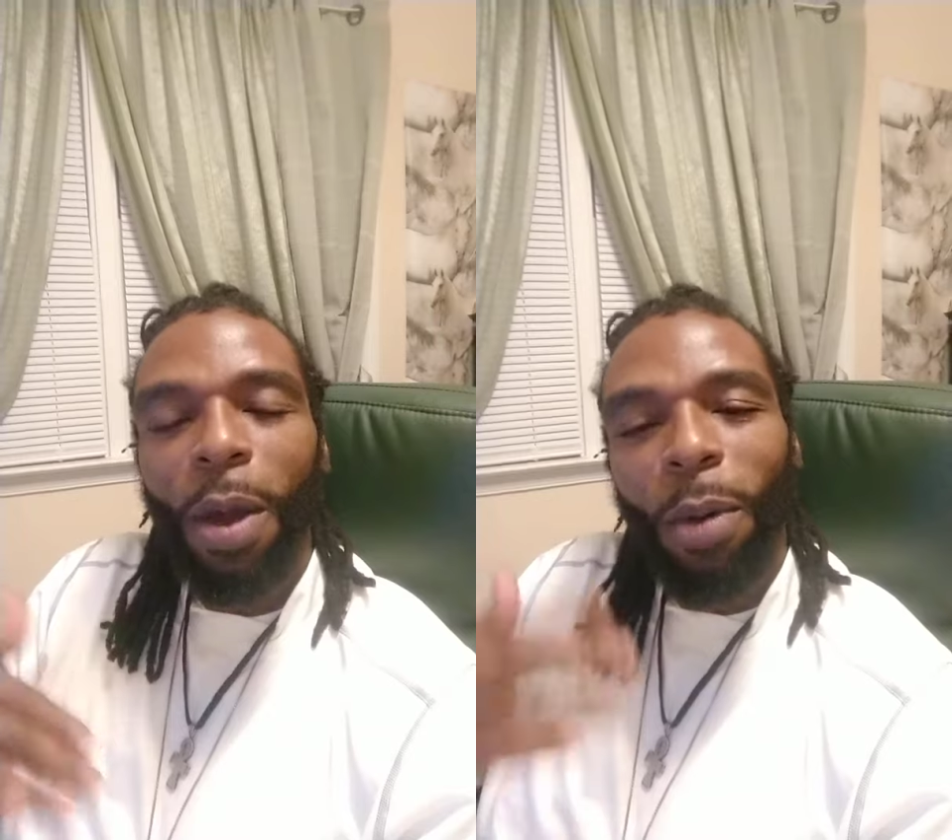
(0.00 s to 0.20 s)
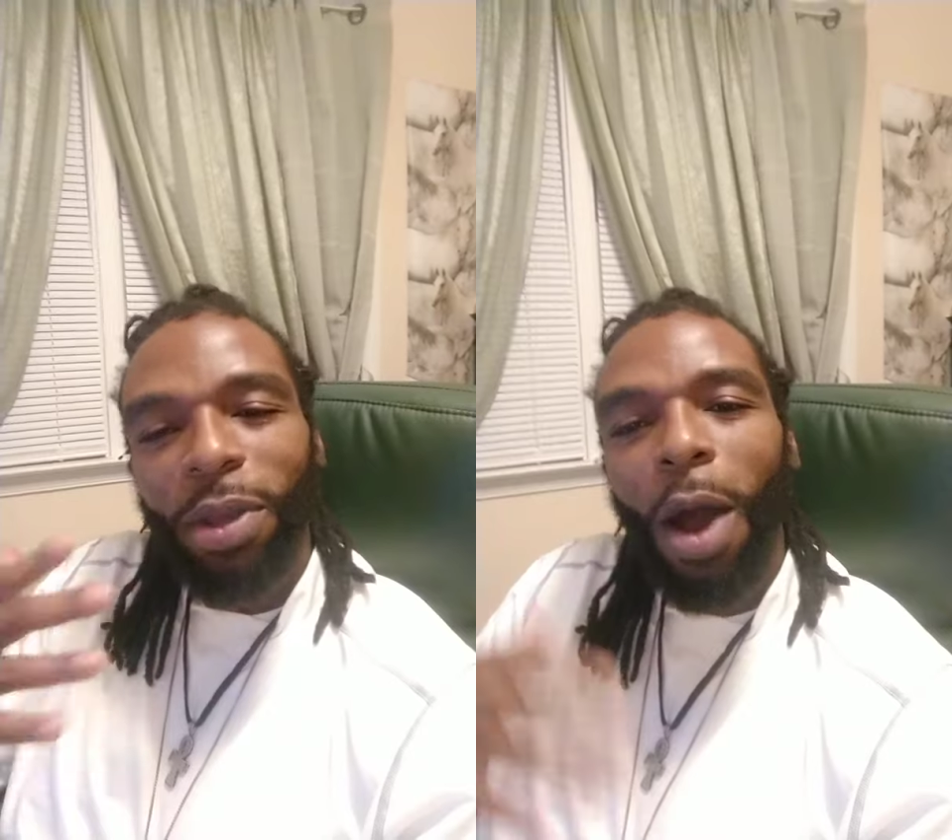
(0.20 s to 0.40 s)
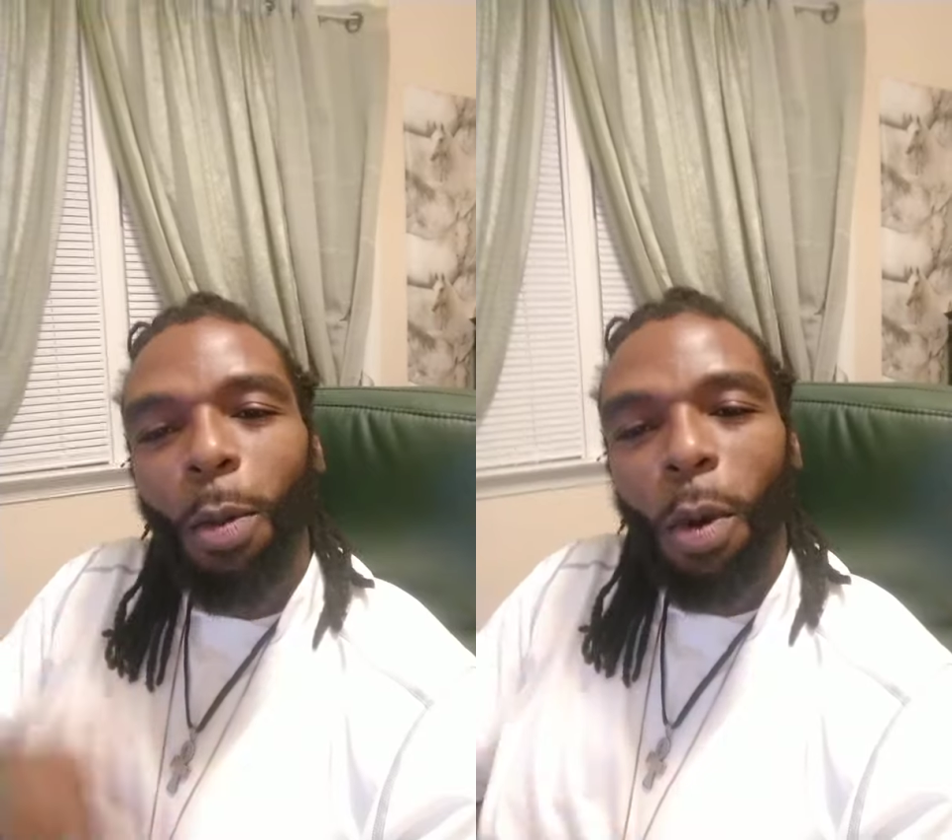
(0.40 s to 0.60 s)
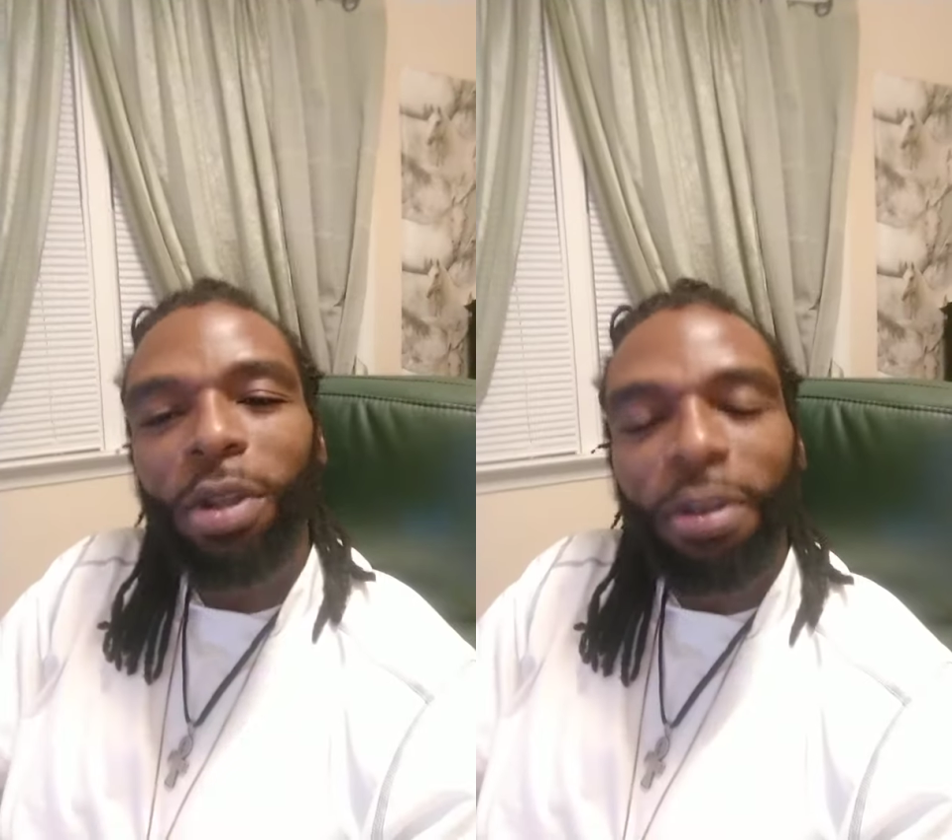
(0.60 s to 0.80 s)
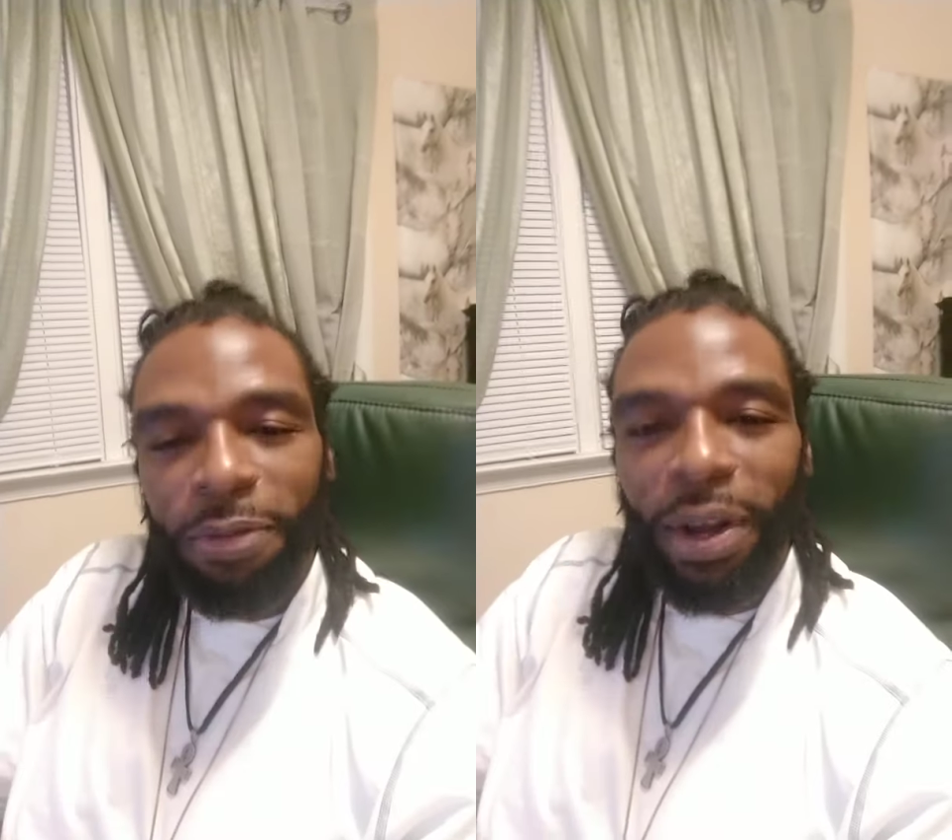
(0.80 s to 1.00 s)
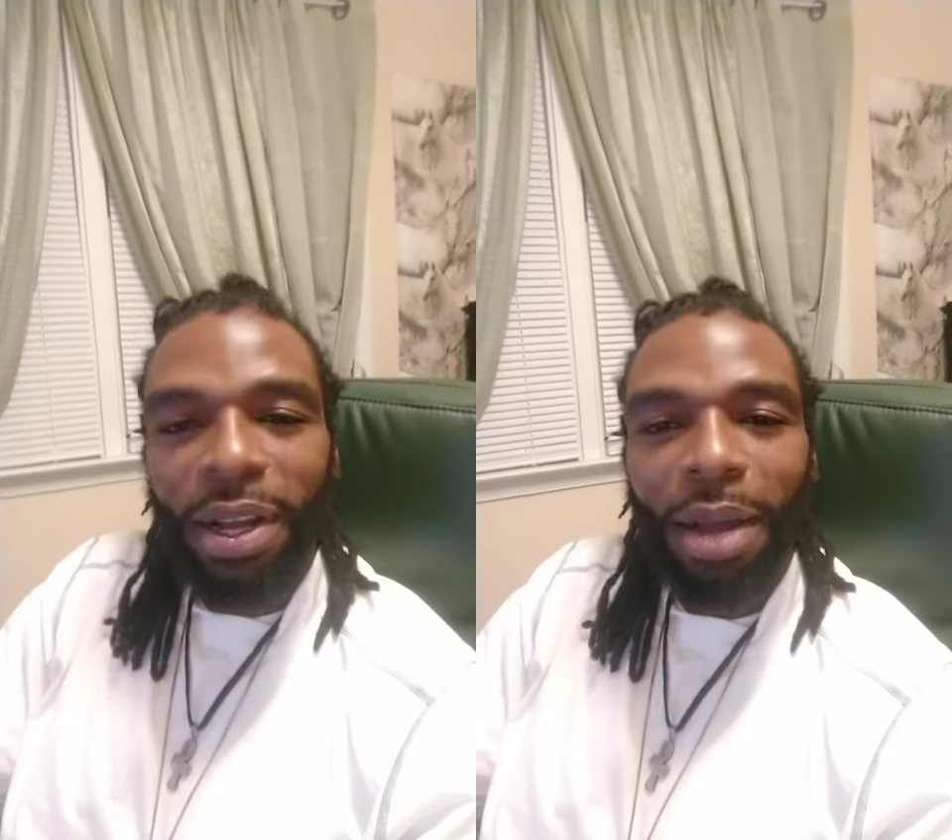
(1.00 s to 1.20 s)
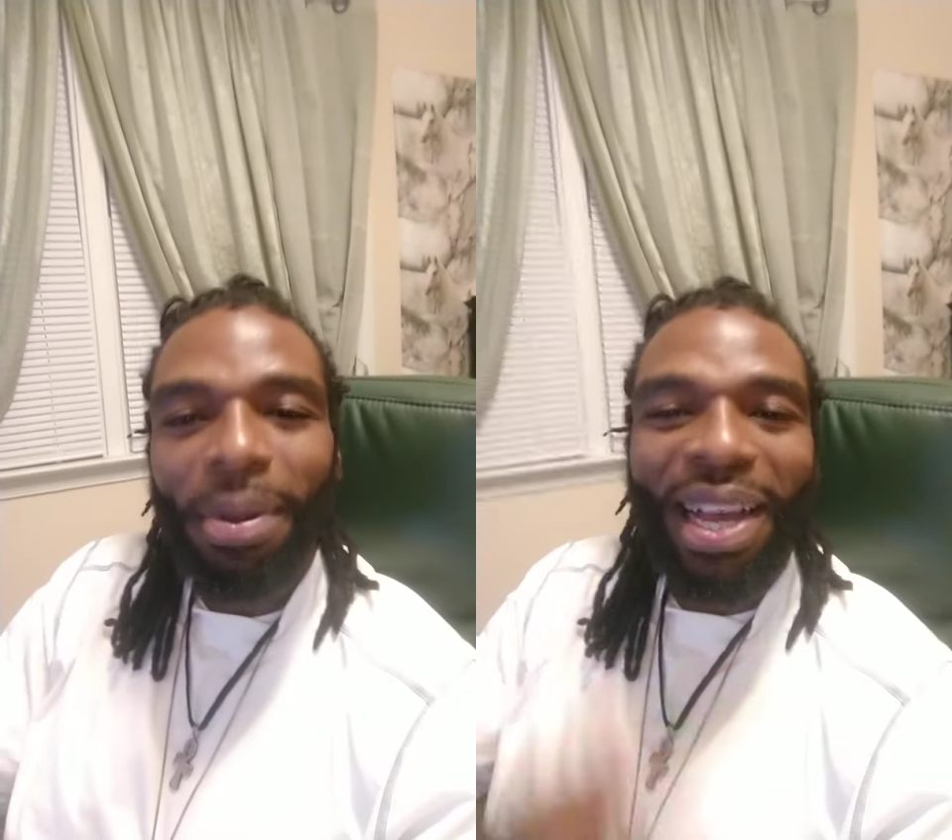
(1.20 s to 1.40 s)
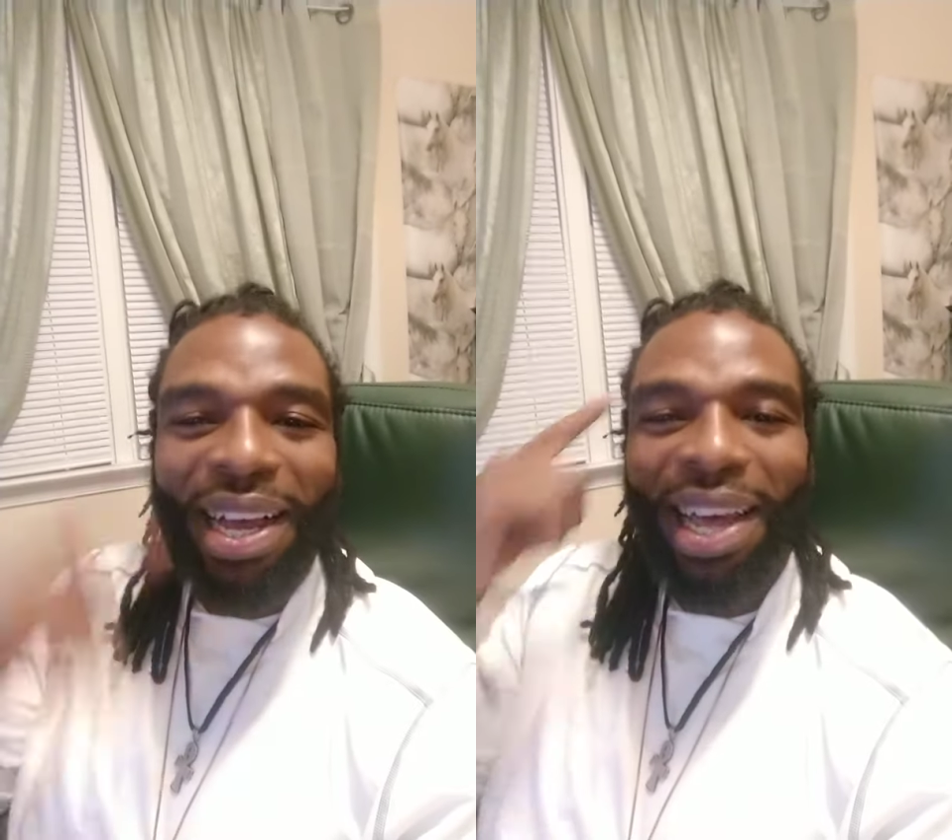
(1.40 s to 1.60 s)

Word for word: when y'all woke the fuck up,